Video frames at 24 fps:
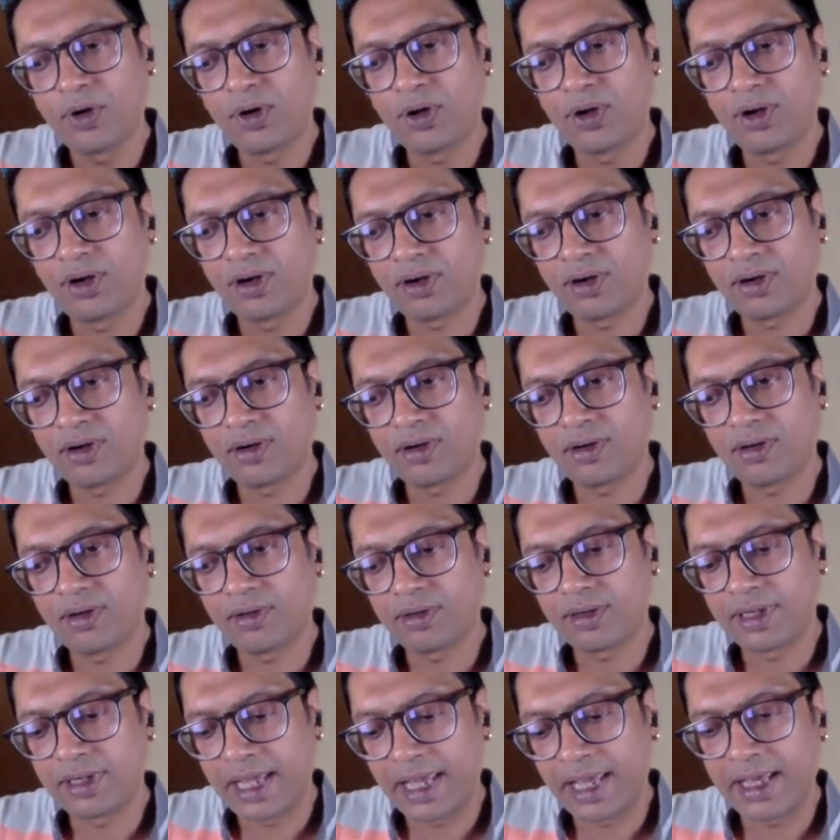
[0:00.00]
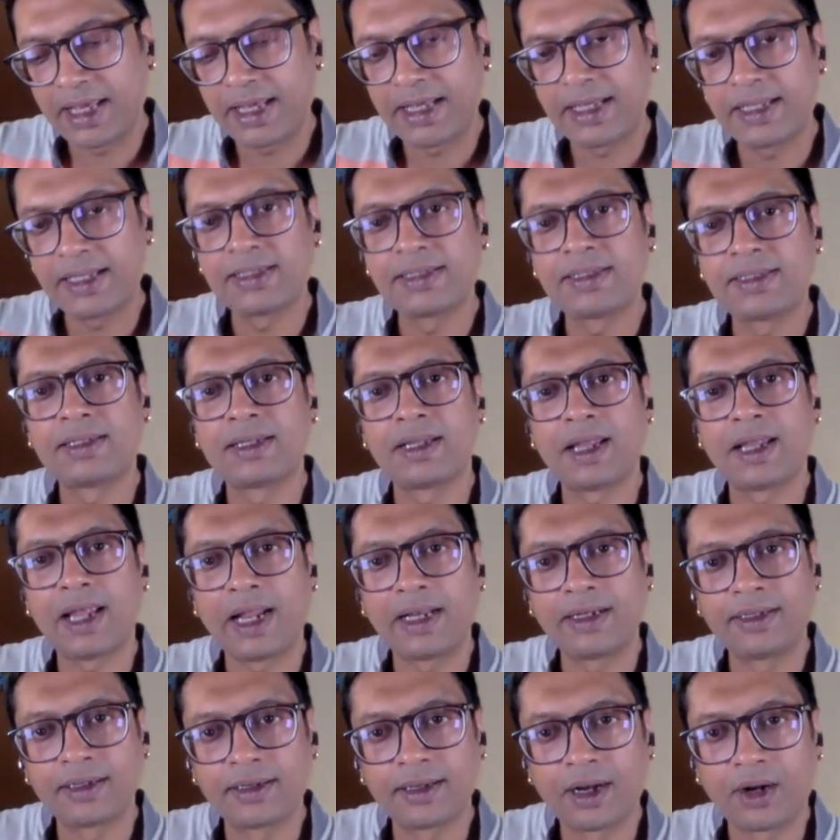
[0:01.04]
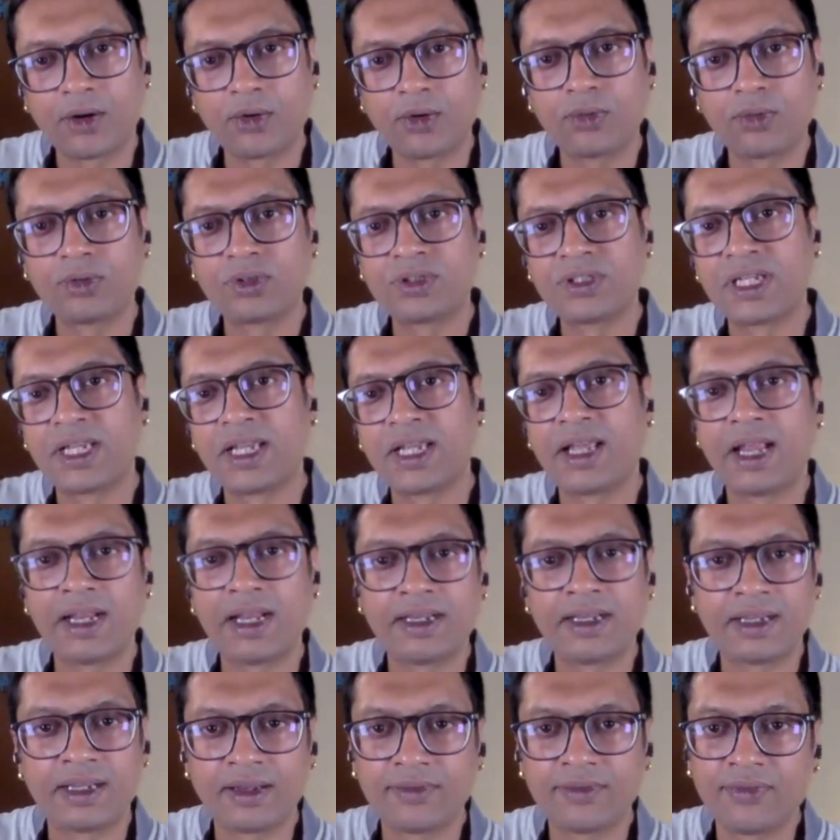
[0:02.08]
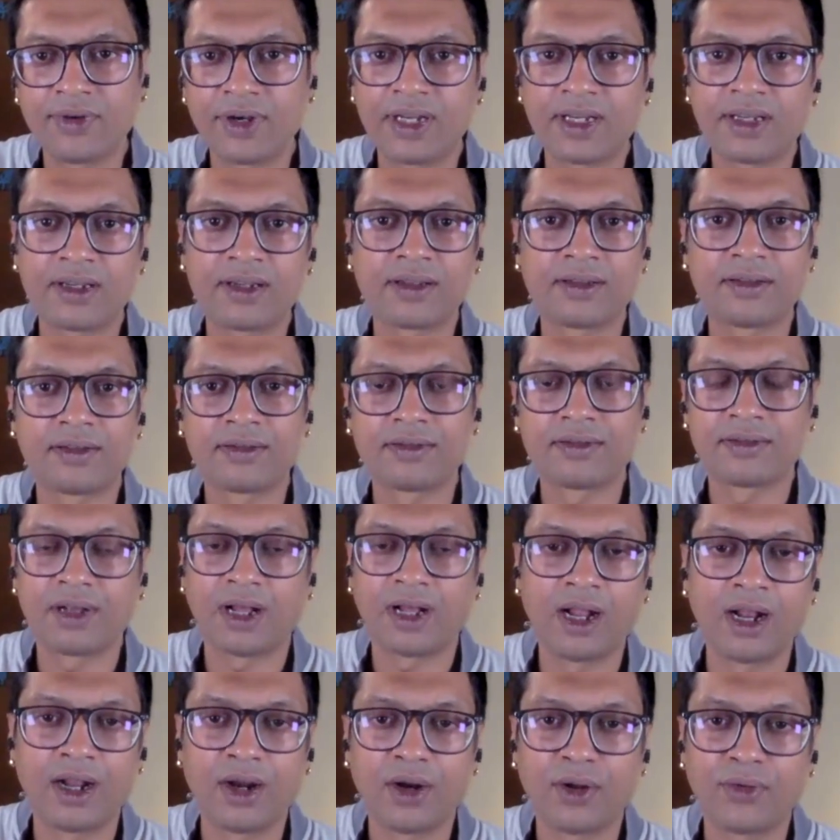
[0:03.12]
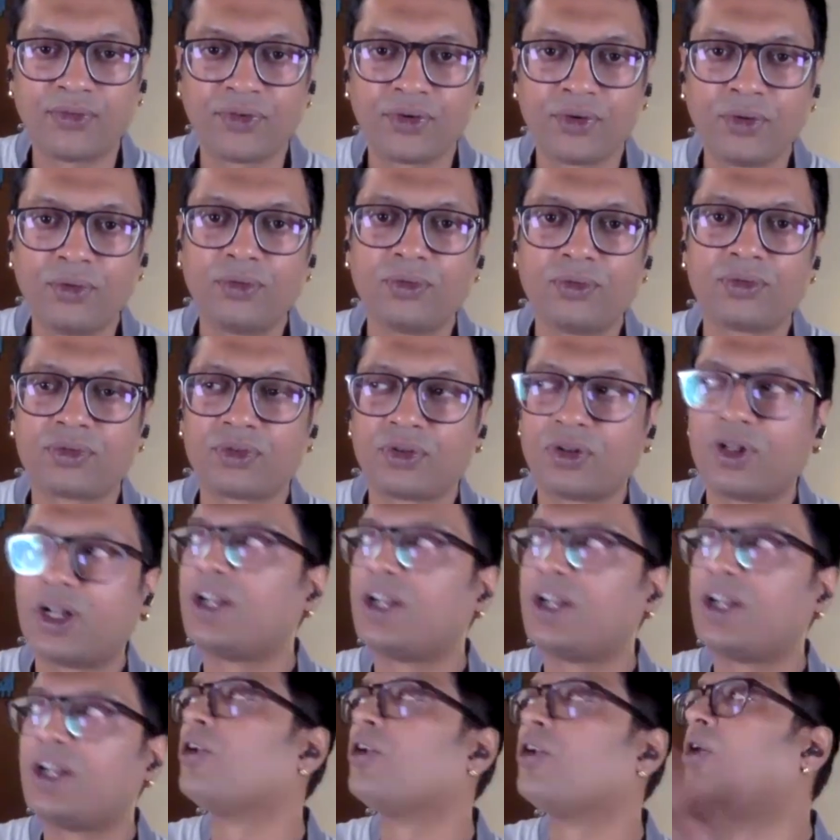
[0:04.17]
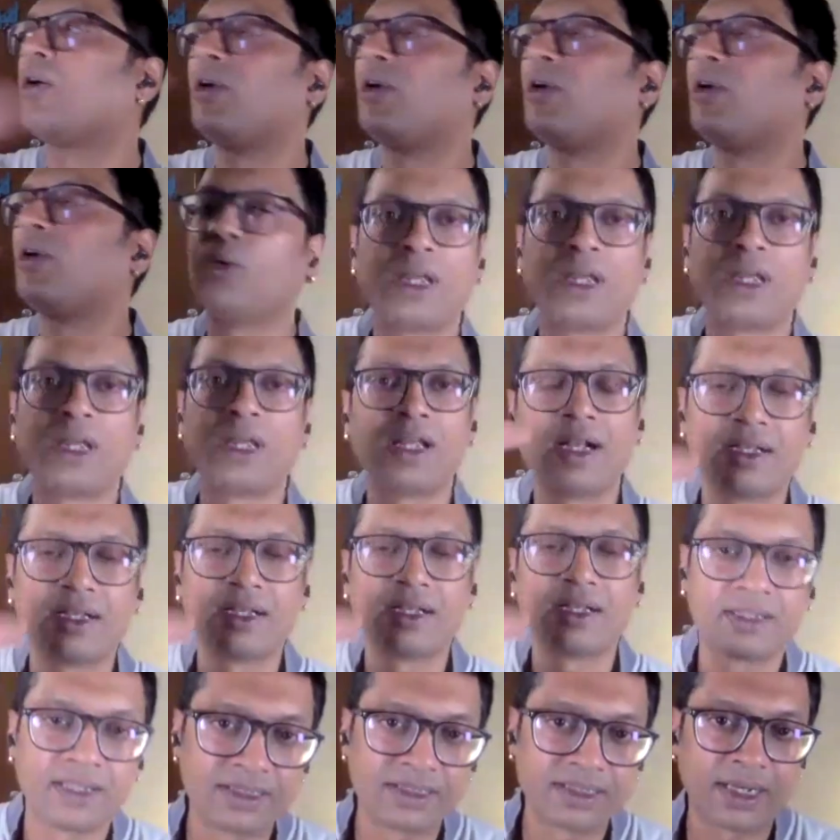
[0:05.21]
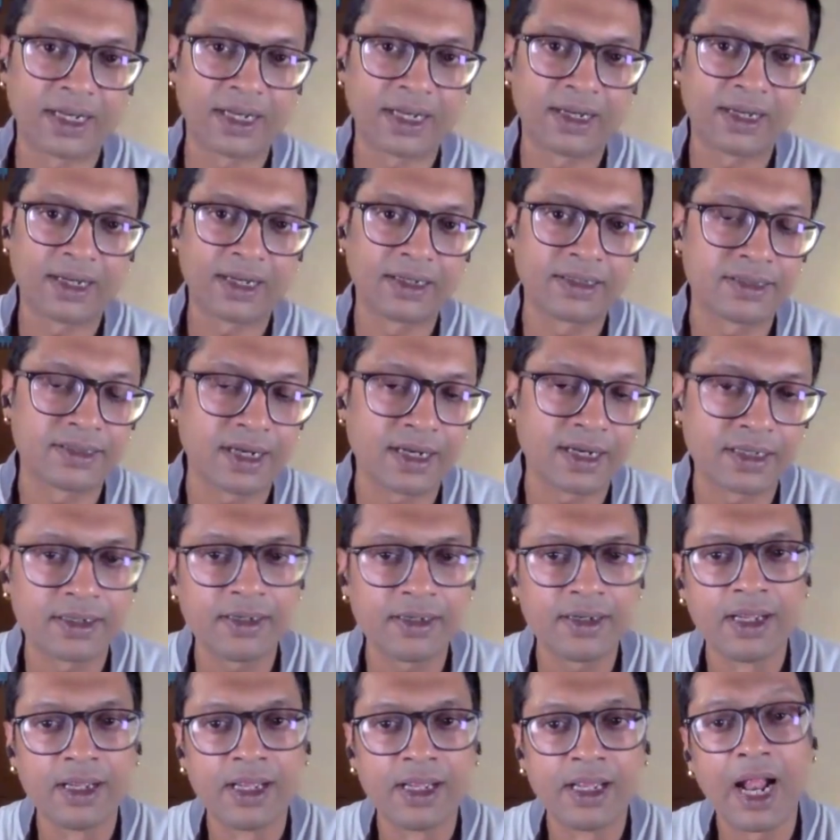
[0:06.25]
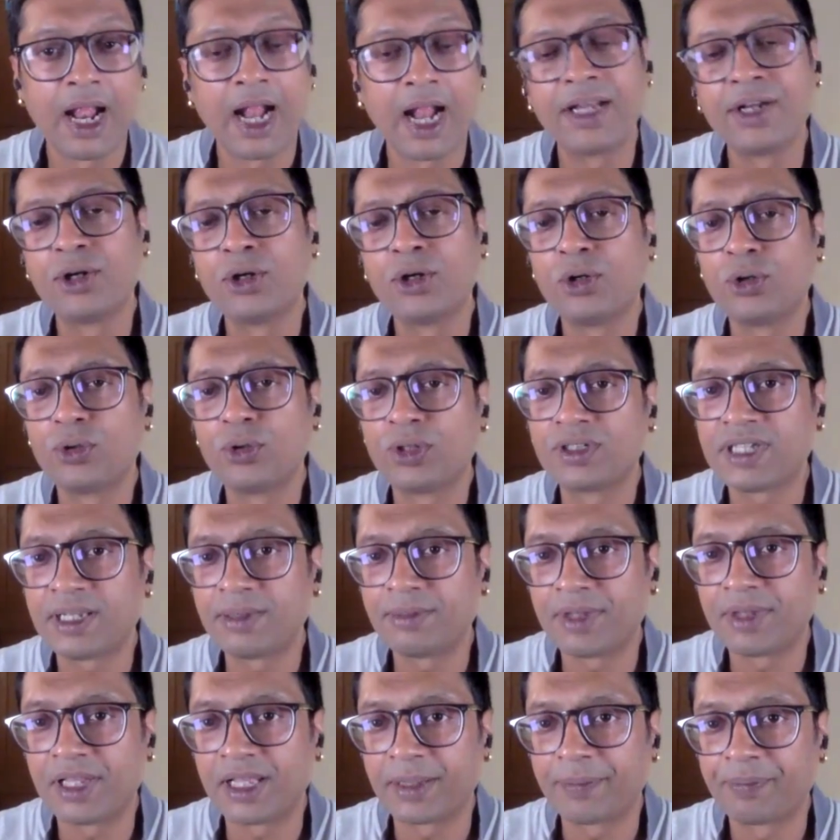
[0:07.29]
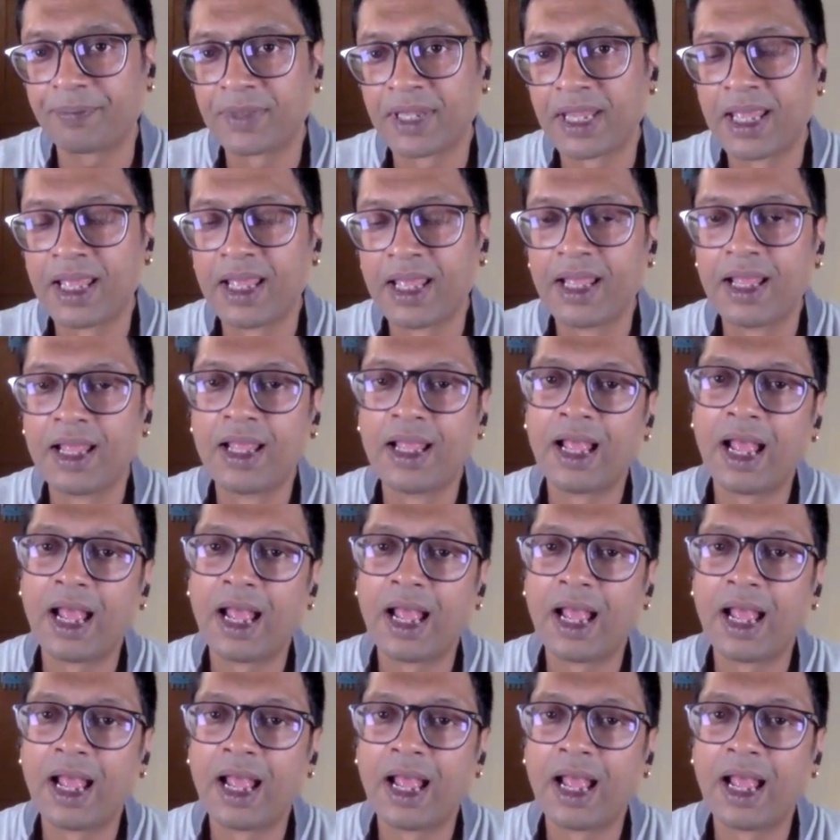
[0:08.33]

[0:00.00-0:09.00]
Keep your gaze at the ground, say 8, 10 feet ahead of you, so that you're not looking at things and getting distracted. And you'll do the same thing.